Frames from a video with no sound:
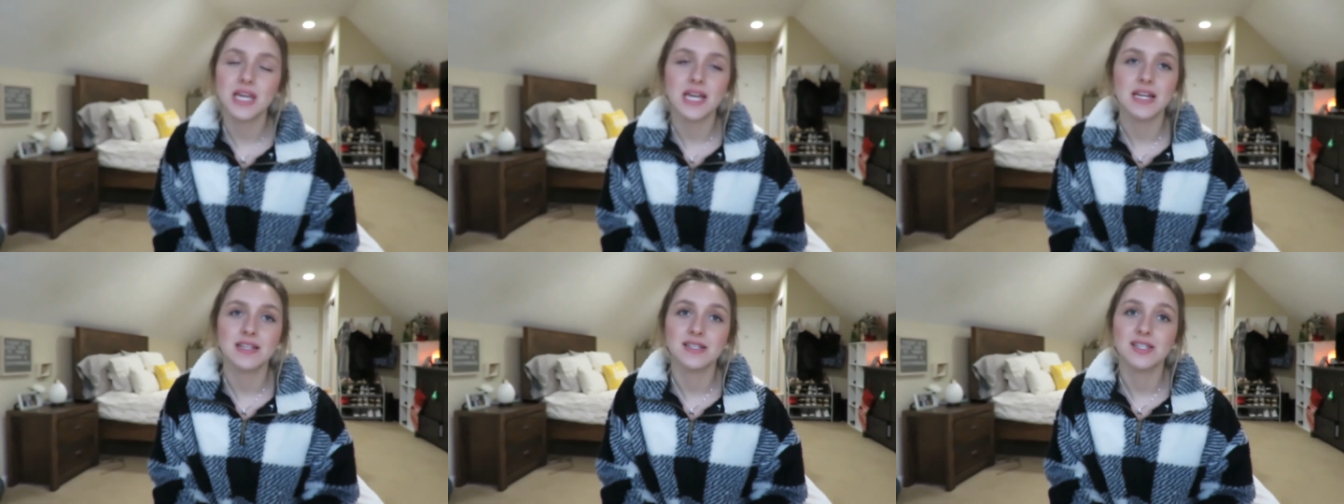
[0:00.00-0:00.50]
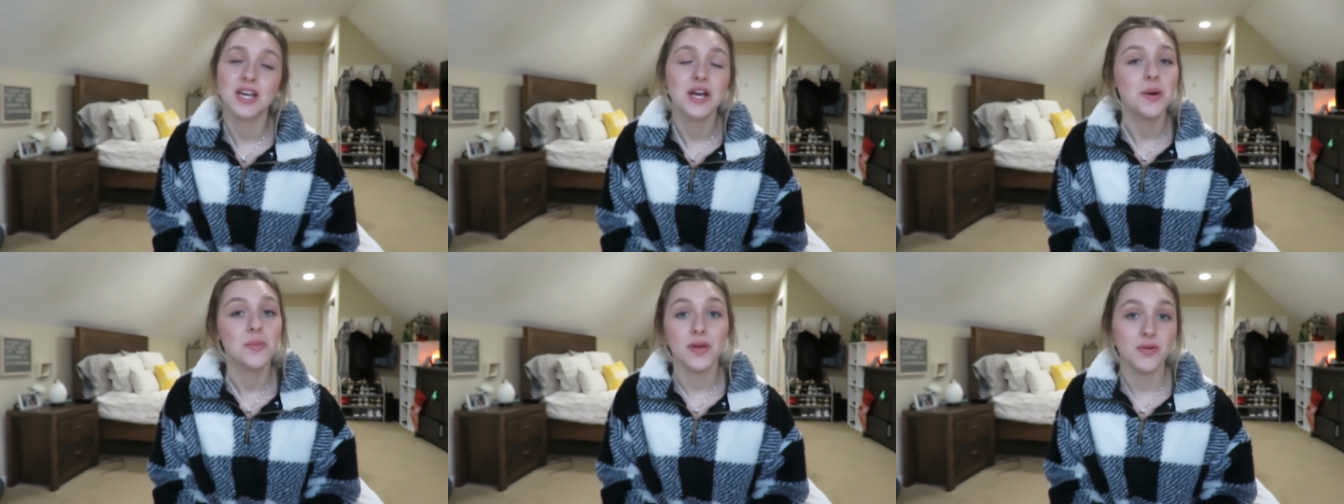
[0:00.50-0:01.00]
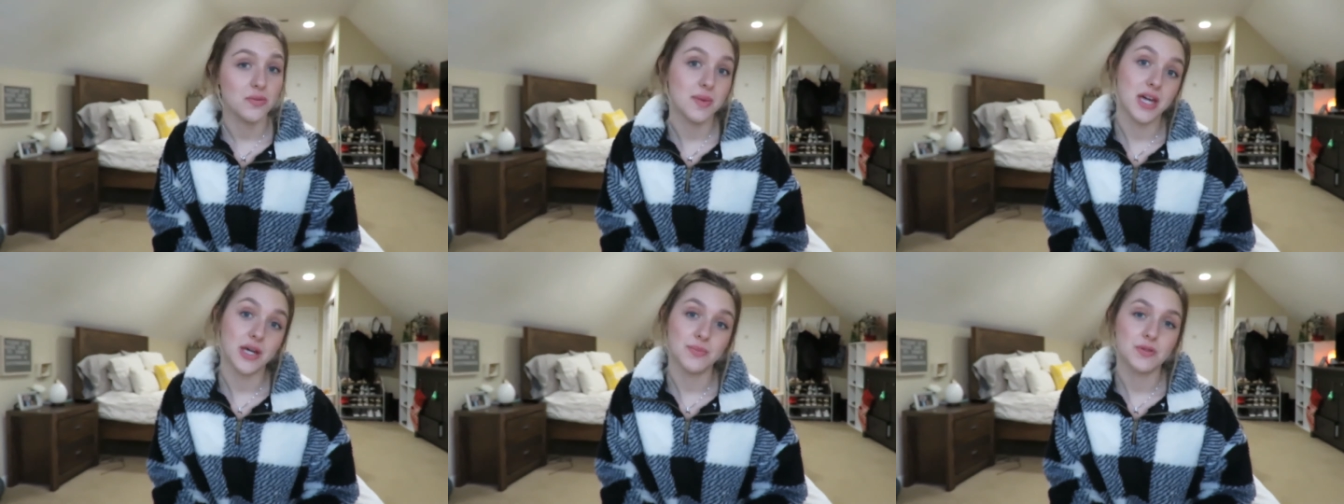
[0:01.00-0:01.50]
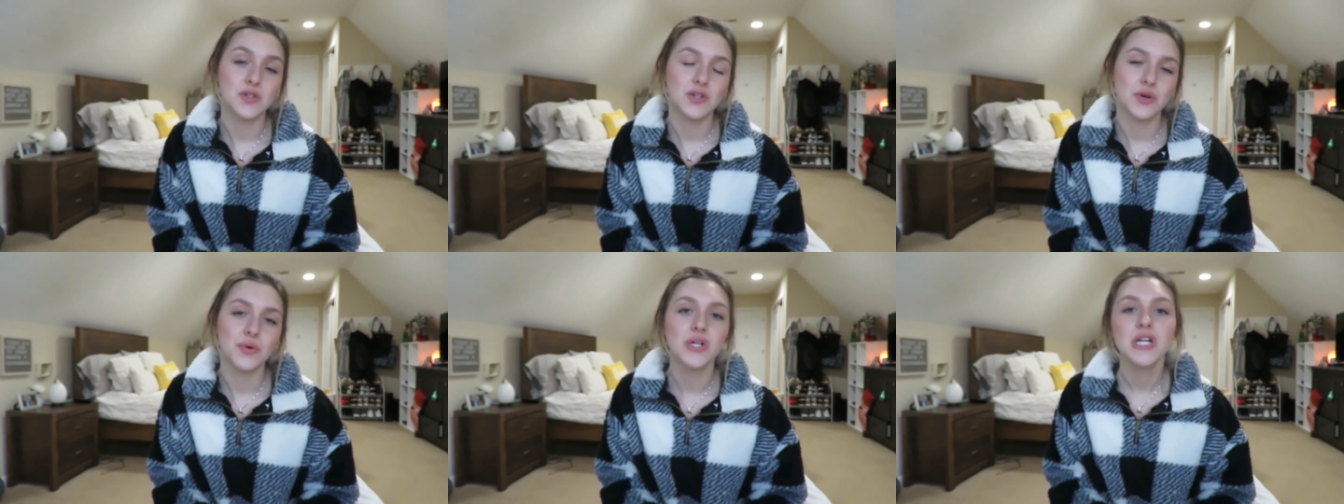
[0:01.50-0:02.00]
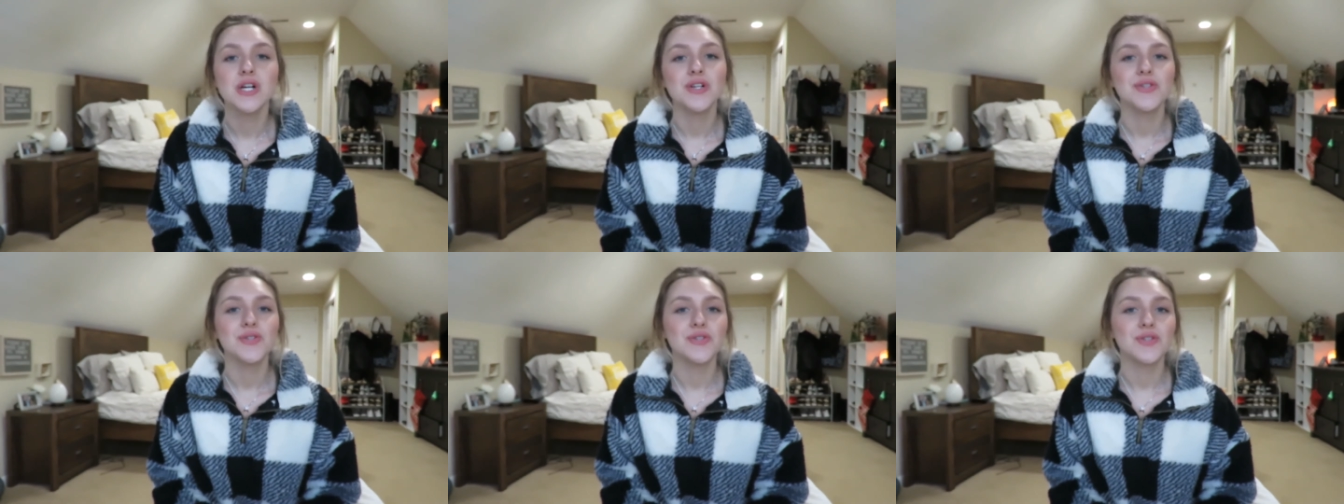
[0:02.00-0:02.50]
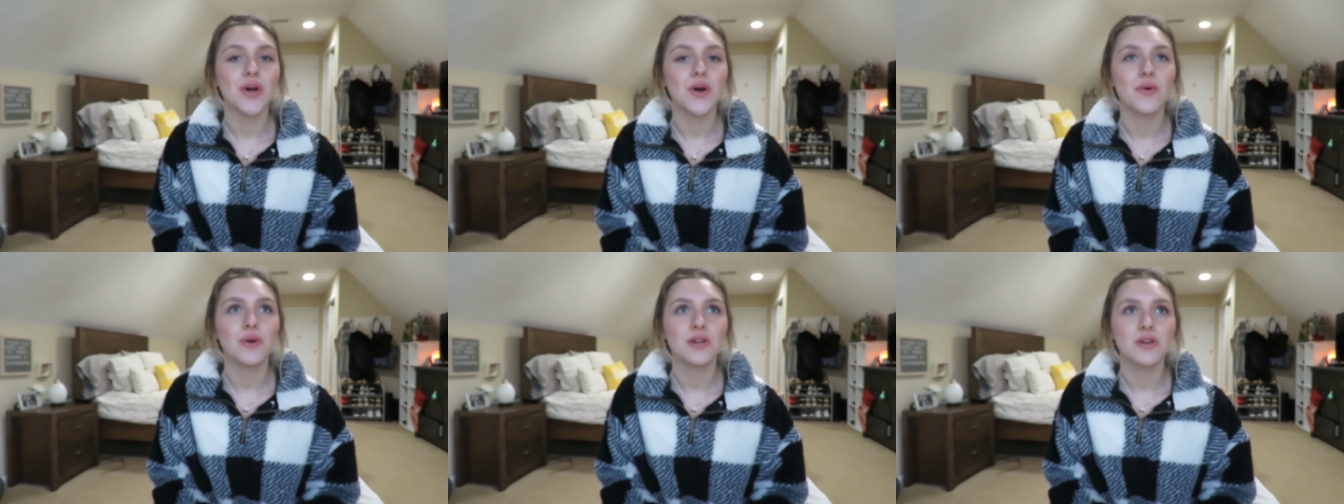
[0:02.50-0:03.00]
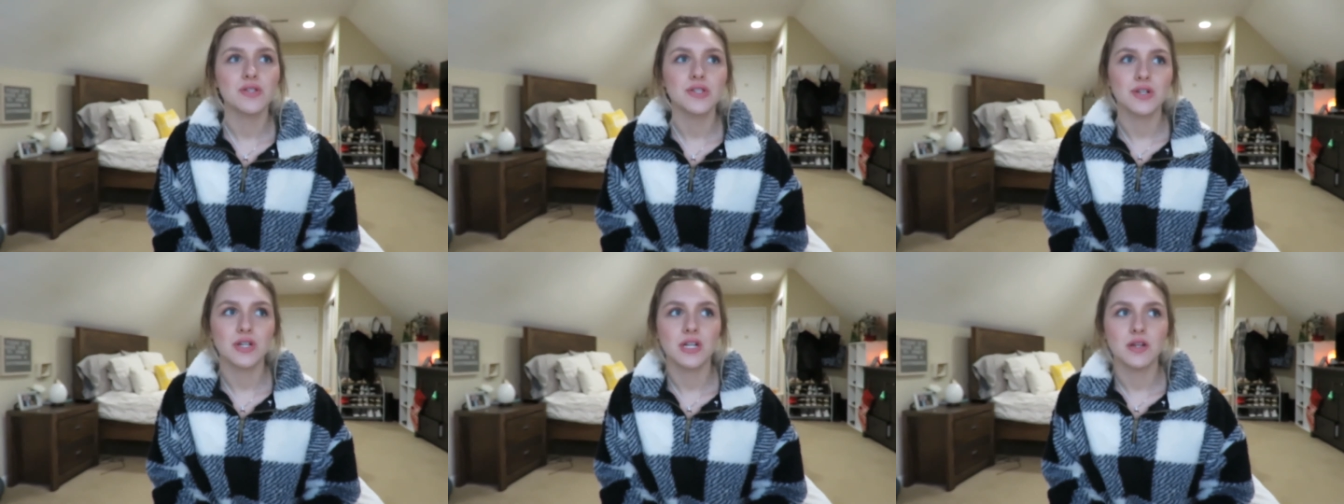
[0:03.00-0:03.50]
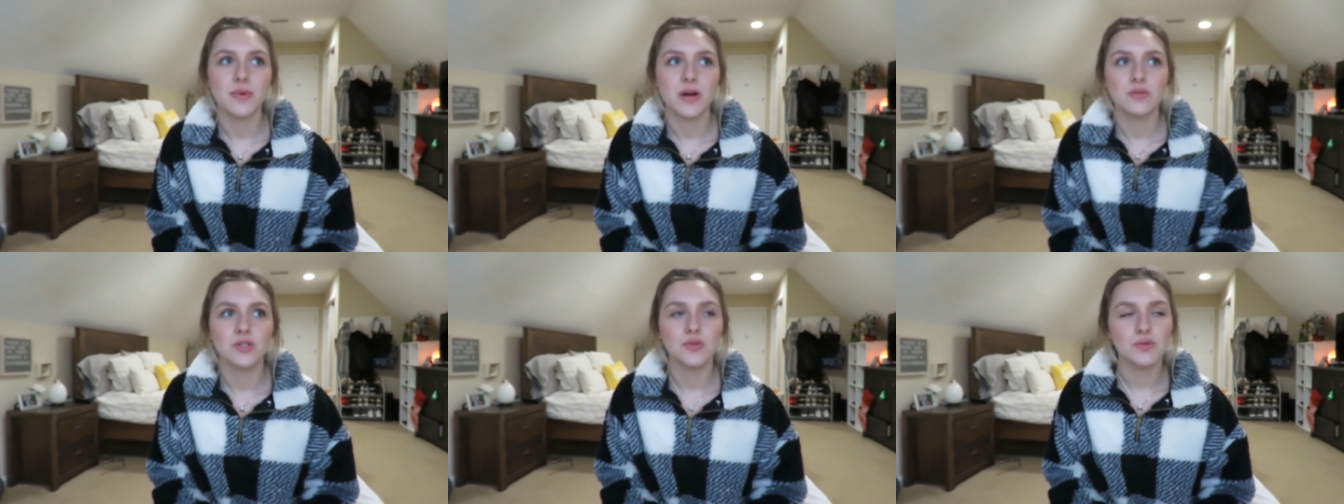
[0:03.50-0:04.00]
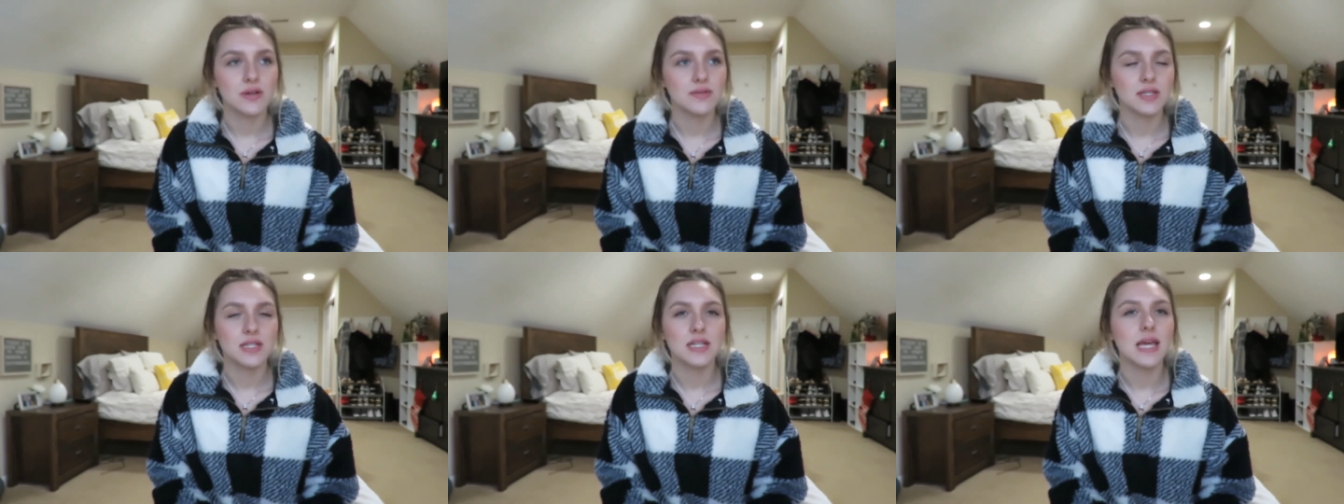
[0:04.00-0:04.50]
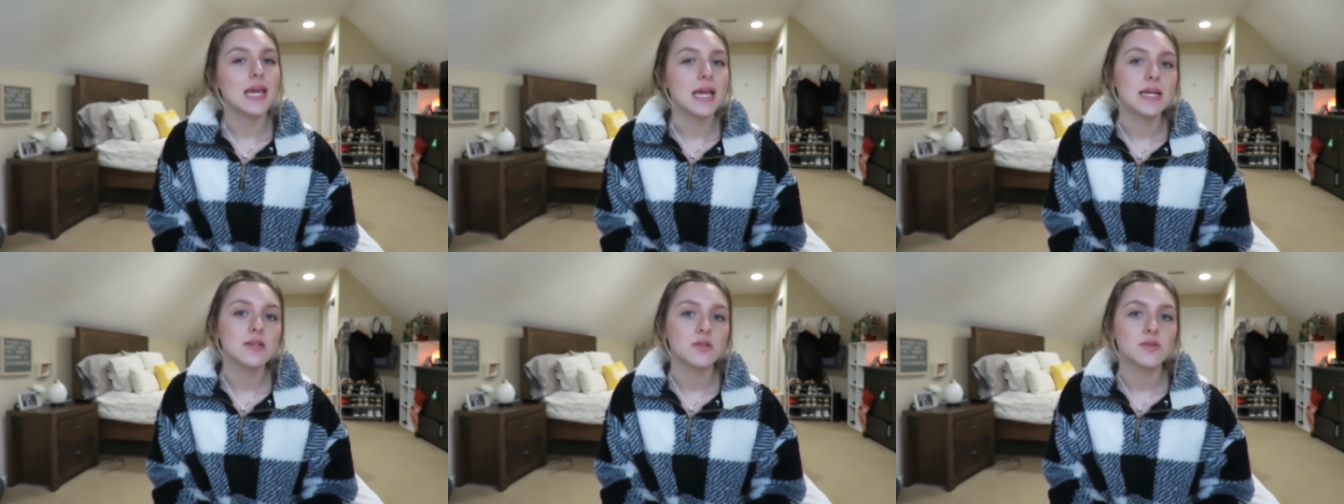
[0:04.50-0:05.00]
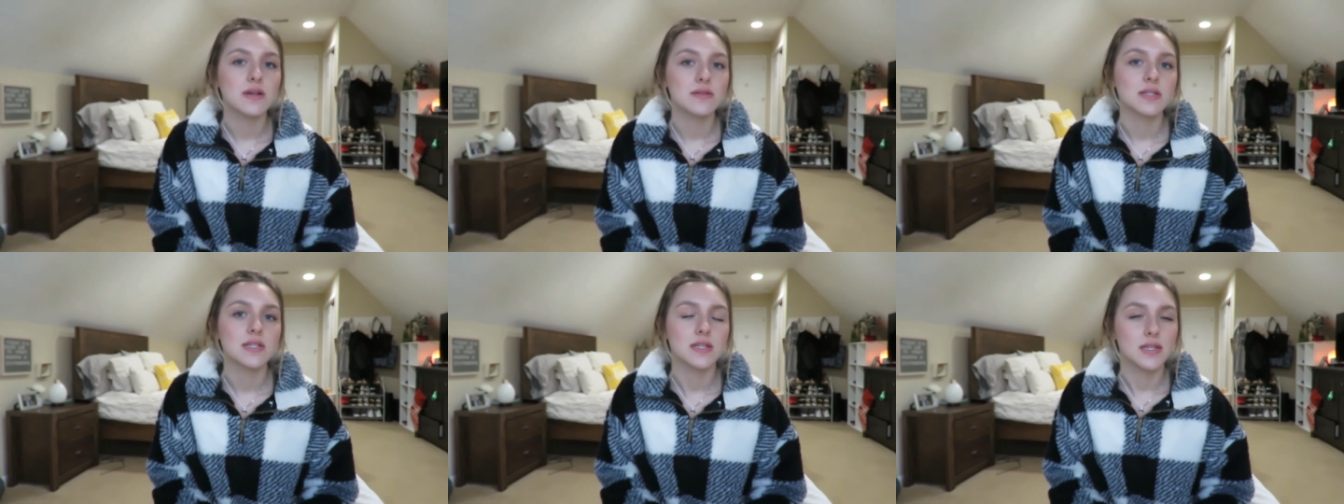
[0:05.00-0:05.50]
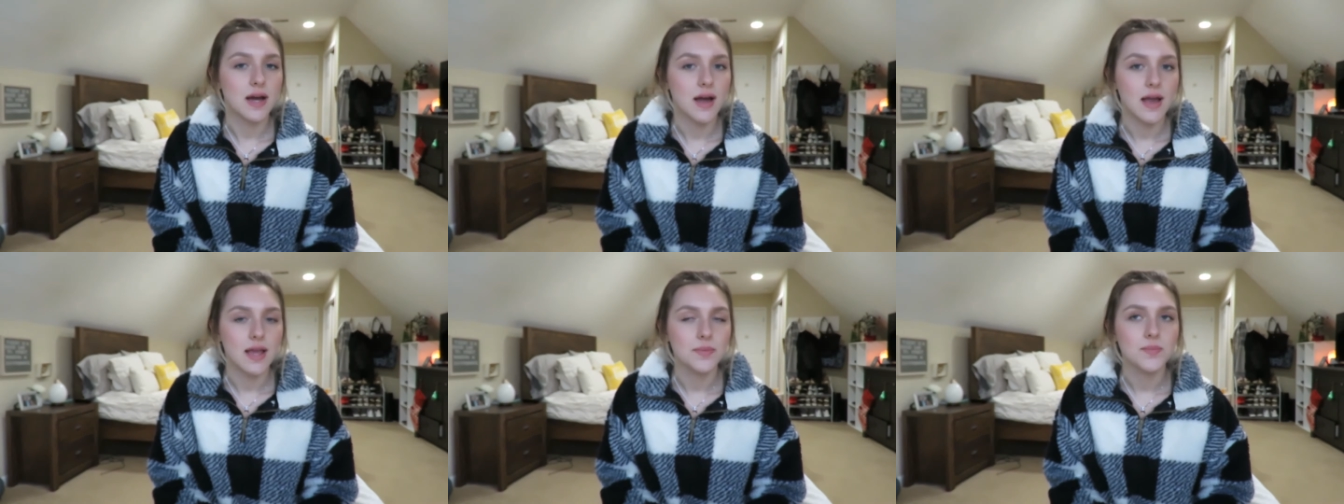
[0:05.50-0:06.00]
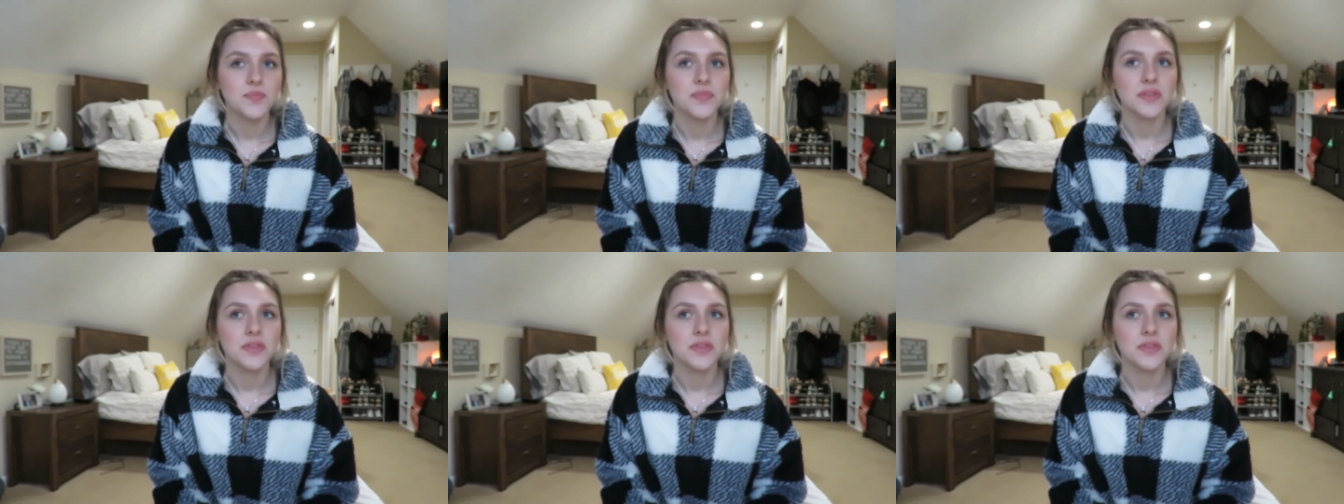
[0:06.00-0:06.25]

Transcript: and play with makeup too. So it all started in about 2008, 2009.